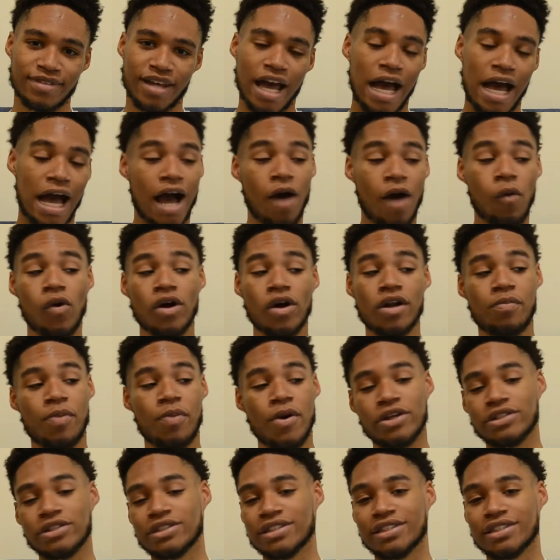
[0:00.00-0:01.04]
I want to
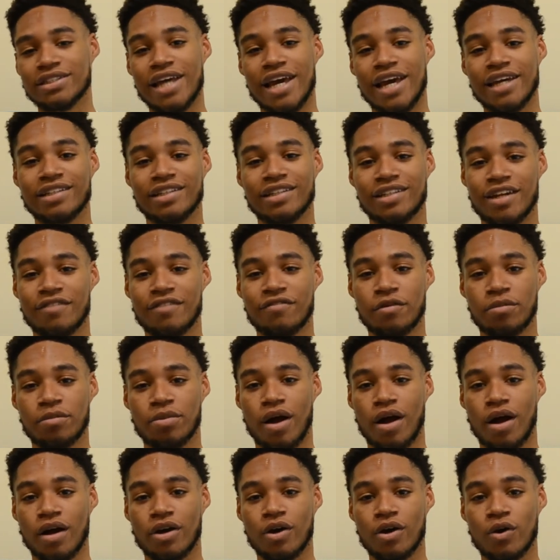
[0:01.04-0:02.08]
personally thank the Denver
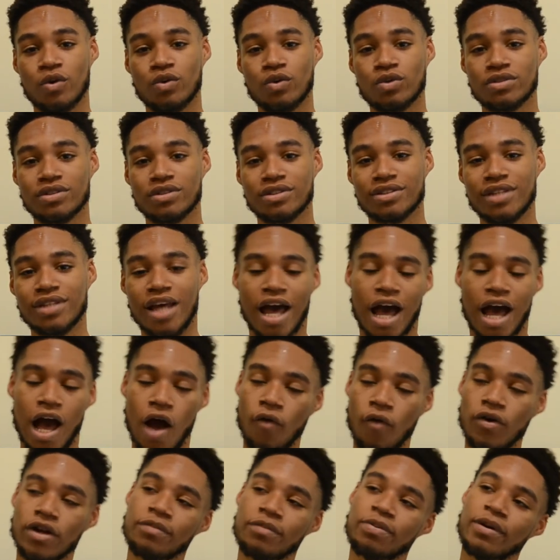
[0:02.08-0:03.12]
Broncos. I
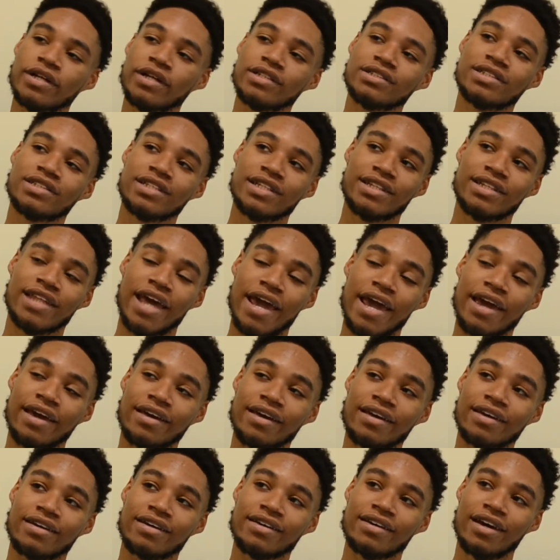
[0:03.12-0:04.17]
want to personally
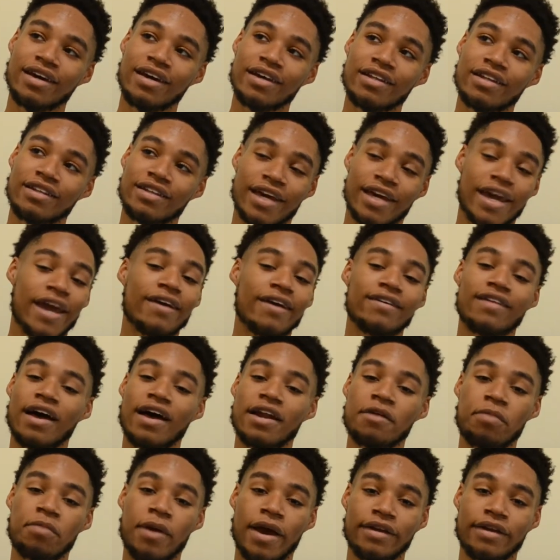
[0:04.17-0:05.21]
thank the
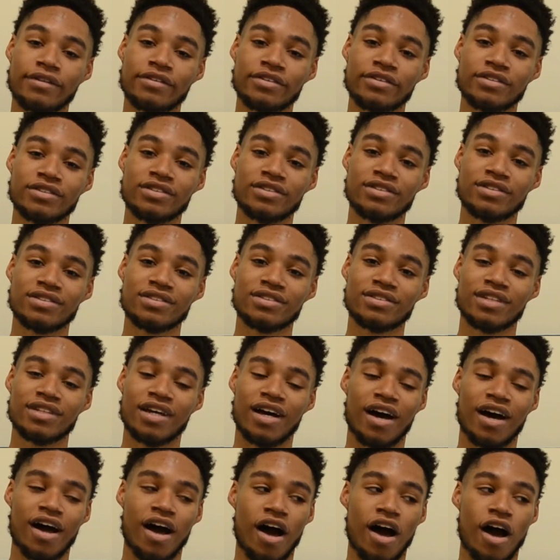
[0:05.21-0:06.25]
Carolina Panthers
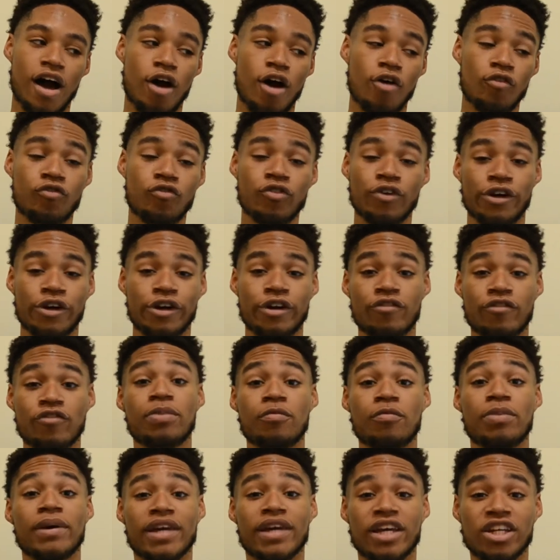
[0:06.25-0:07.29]
for
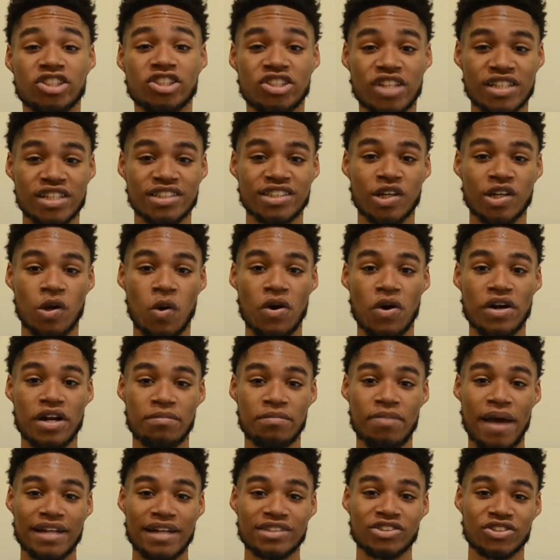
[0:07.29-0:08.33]
picking J.C. Horn and
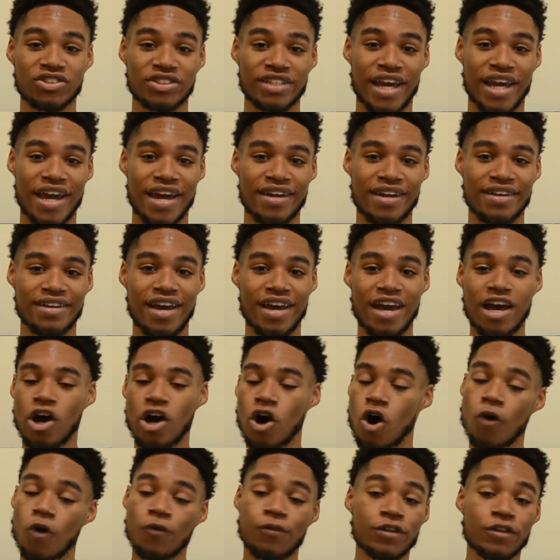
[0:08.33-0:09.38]
Pat Surtain.
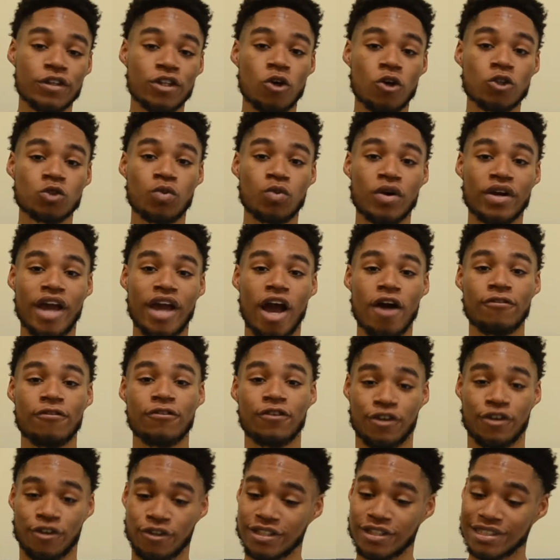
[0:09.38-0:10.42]
Hopefully those work out for
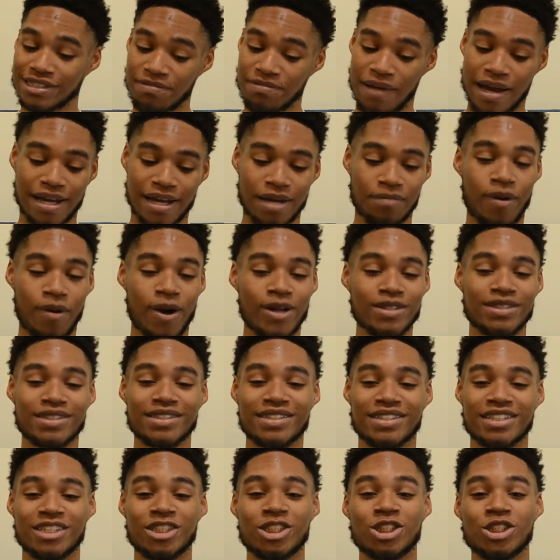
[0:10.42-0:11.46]
you, because Micah Parsons
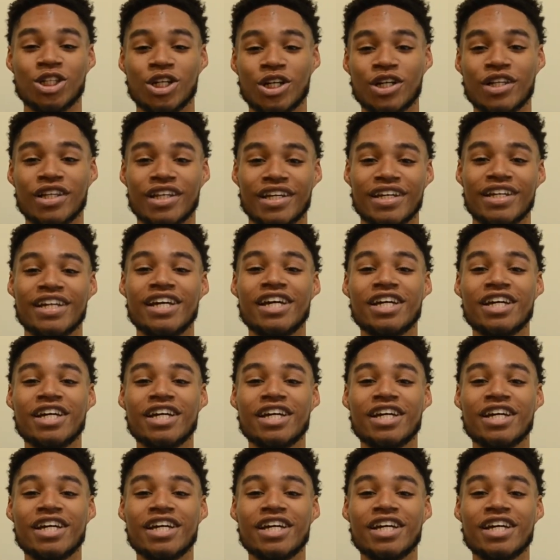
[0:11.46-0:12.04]
is surely